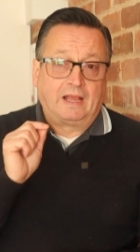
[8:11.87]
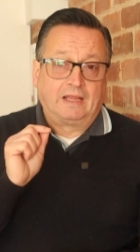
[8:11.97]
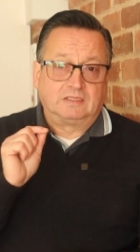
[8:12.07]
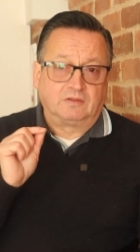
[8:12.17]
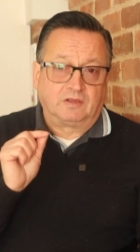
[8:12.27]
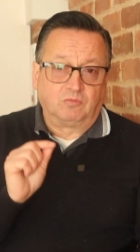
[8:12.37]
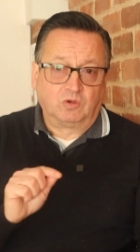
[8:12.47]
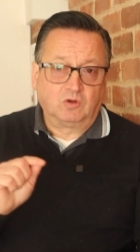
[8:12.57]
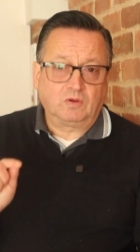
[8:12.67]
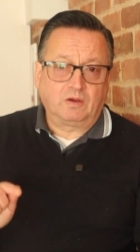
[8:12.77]
And there
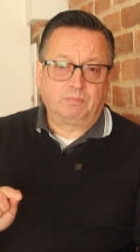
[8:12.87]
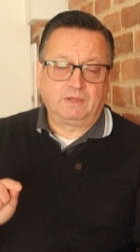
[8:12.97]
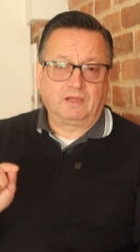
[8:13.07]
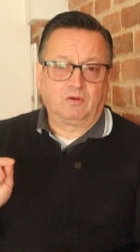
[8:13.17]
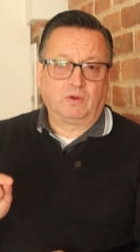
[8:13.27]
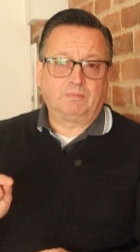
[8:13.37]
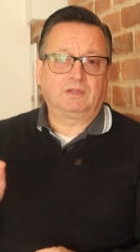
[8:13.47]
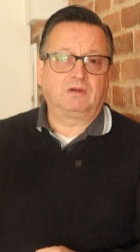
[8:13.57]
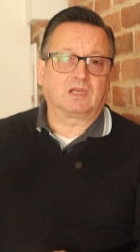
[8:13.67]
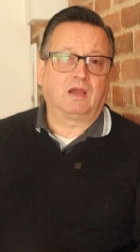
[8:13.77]
will be a
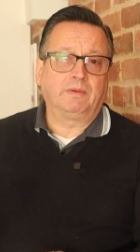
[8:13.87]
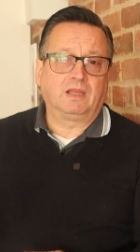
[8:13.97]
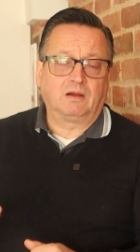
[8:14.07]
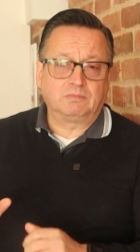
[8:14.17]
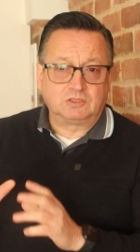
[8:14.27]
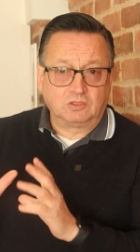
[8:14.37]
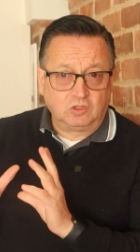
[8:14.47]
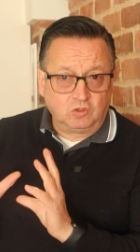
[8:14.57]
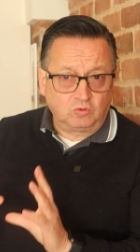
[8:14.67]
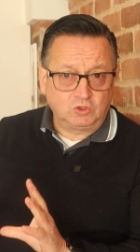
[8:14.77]
webinar coming up to
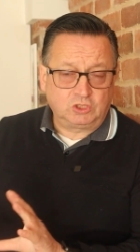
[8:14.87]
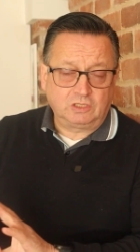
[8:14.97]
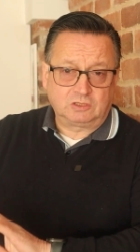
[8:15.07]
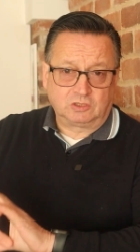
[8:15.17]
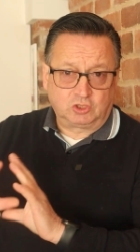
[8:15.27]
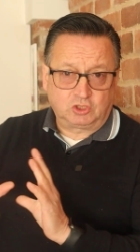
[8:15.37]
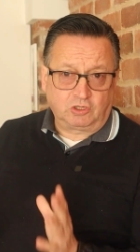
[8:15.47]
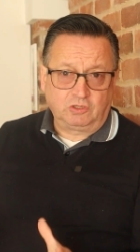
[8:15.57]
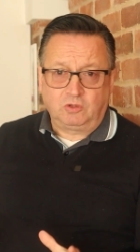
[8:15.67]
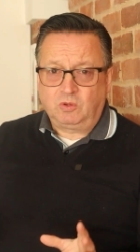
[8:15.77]
launch it, to
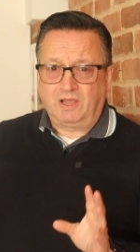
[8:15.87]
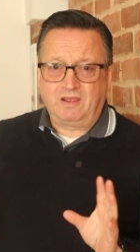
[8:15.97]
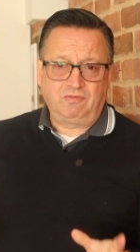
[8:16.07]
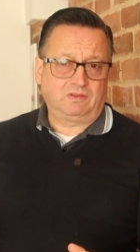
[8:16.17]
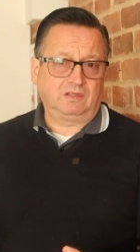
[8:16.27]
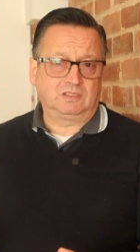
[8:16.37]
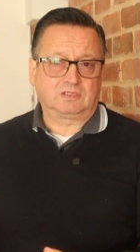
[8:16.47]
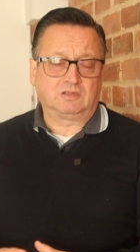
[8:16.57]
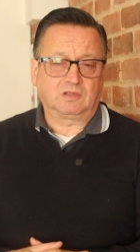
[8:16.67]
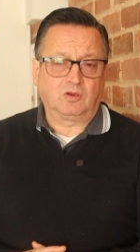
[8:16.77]
show you everything that's
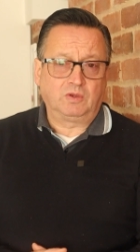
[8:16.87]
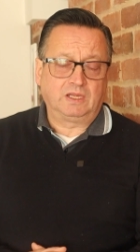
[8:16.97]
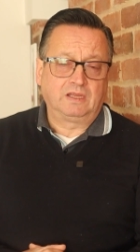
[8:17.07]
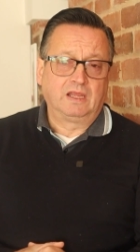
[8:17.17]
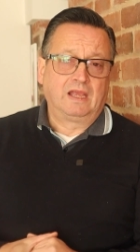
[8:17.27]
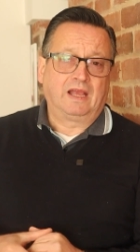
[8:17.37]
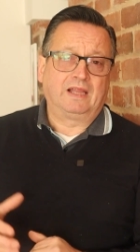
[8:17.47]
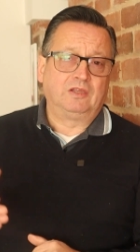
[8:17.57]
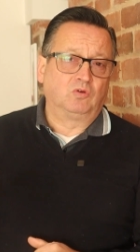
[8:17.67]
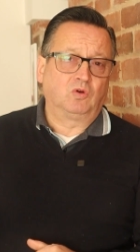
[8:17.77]
going to go in
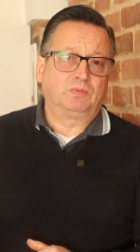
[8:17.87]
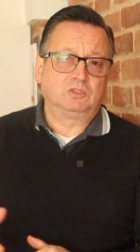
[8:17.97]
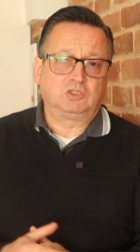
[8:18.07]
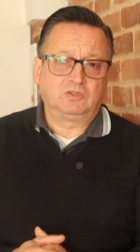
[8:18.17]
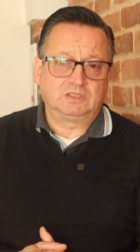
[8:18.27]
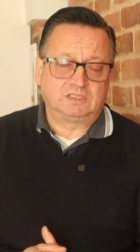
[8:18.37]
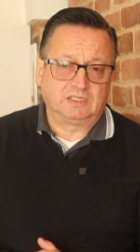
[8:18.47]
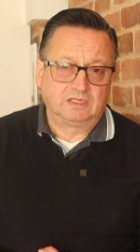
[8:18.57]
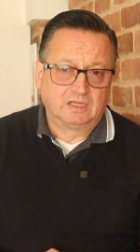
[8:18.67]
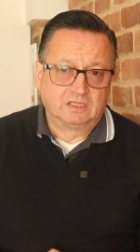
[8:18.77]
and your
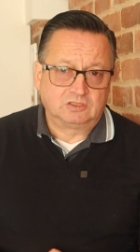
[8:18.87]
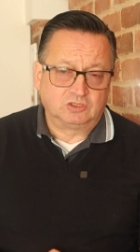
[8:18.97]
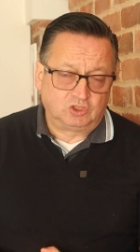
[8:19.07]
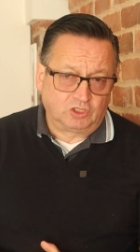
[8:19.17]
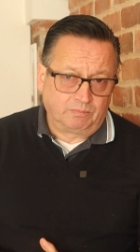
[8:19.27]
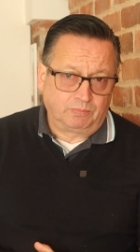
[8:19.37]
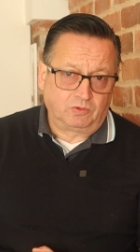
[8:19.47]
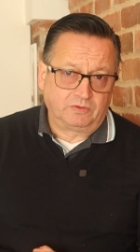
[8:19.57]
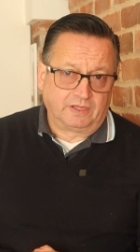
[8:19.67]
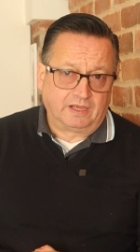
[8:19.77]
opportunity to jump
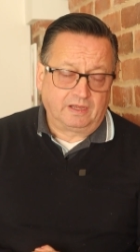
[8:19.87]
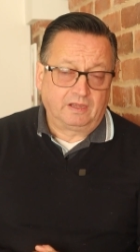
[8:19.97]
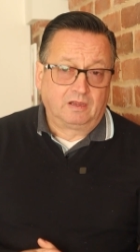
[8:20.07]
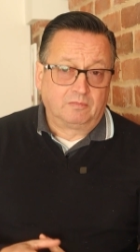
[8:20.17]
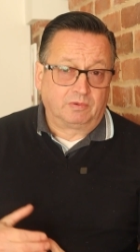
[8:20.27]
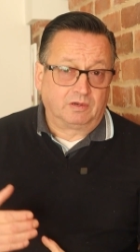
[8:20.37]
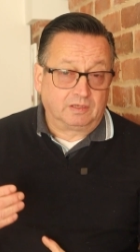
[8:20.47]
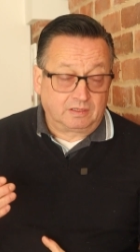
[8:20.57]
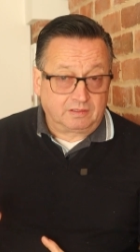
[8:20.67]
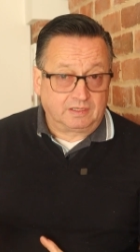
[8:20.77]
on there
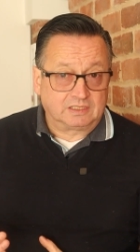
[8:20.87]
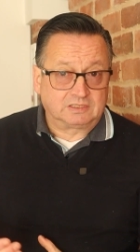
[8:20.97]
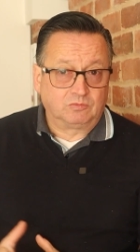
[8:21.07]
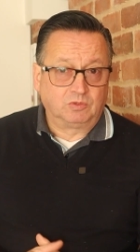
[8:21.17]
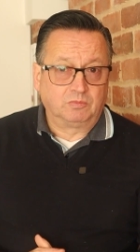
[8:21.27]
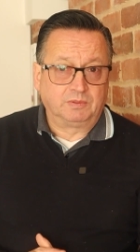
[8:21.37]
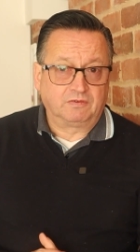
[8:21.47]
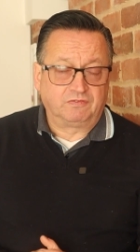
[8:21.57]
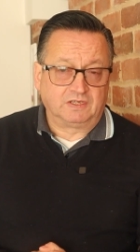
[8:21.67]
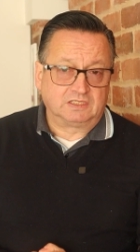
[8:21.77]
by, yes, there will be
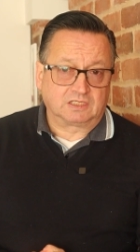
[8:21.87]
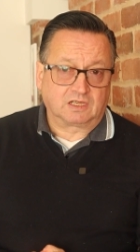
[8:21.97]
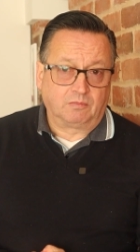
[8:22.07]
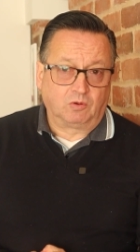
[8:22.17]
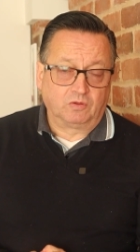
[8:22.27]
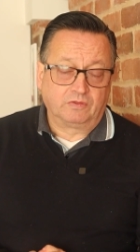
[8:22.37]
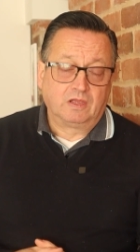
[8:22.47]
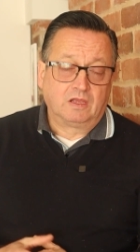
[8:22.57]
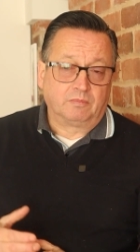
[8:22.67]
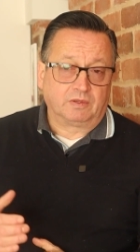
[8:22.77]
a fee to come on,
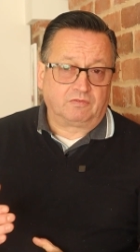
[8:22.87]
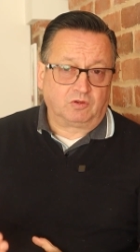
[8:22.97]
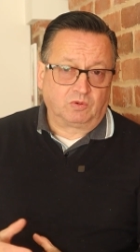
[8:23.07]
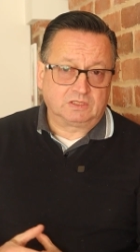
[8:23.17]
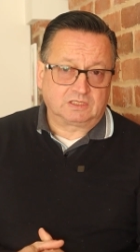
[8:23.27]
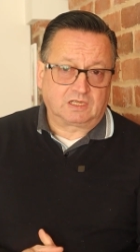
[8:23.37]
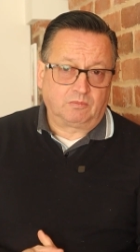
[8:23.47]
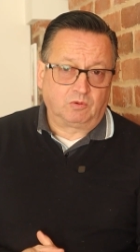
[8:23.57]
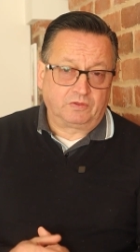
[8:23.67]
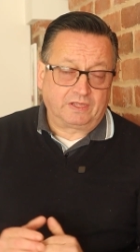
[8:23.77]
but if you want to
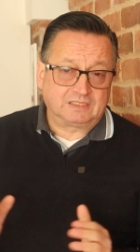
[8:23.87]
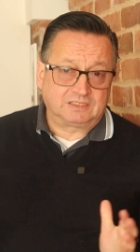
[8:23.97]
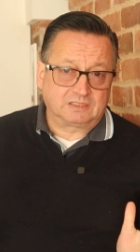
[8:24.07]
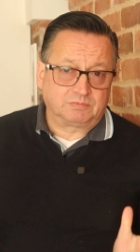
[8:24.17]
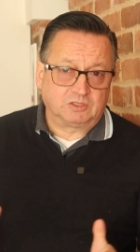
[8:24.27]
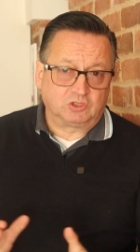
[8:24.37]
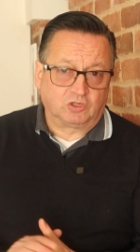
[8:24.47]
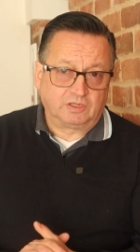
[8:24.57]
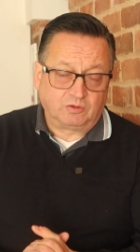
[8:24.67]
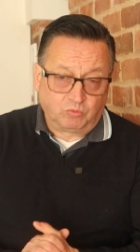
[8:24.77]
come on that six month
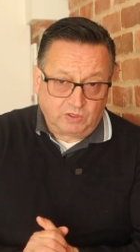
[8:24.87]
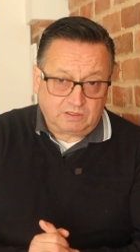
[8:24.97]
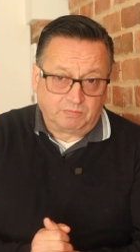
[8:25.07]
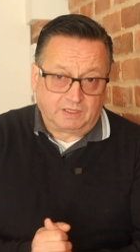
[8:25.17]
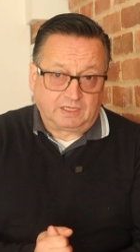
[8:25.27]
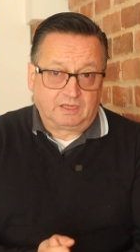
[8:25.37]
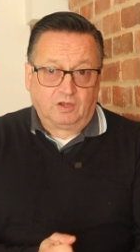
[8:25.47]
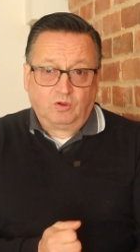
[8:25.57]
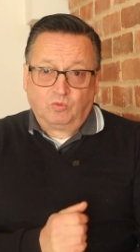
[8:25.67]
journey with me,